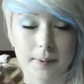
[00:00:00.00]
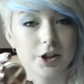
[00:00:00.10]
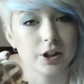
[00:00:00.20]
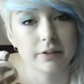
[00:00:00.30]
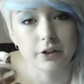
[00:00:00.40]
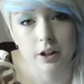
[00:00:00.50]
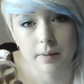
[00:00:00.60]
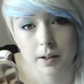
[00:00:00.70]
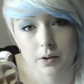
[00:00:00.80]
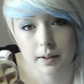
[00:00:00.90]
especially if you're going to
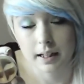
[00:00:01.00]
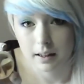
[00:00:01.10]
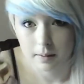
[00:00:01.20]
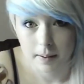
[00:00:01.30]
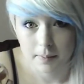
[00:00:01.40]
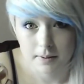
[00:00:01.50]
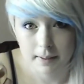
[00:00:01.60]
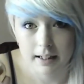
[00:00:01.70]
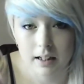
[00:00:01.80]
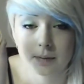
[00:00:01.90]
be doing other people's
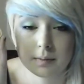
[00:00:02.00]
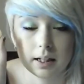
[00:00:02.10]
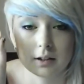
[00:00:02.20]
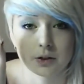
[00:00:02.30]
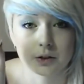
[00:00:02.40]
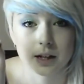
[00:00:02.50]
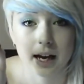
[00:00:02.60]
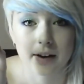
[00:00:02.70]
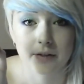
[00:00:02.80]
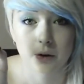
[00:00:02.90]
makeup. It's good to
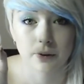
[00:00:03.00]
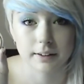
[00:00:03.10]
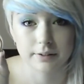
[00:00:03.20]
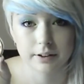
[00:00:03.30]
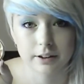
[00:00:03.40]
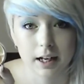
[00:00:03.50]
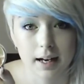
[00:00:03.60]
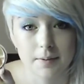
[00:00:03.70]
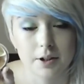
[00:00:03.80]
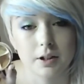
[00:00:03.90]
have all different
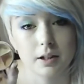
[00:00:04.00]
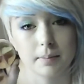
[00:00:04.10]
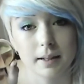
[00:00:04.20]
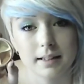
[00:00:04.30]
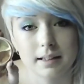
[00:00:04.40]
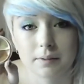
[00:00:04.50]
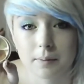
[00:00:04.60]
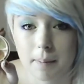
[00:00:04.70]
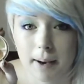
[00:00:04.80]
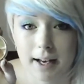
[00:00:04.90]
types so you can mix them
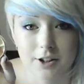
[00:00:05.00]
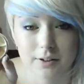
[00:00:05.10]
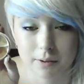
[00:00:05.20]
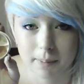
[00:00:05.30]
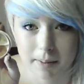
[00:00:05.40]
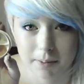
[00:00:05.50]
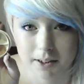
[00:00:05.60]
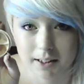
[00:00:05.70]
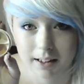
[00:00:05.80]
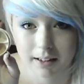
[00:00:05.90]
and match for people's
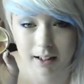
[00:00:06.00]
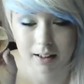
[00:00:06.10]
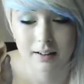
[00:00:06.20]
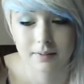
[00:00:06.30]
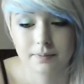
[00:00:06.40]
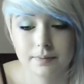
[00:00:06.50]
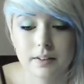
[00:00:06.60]
skin colour.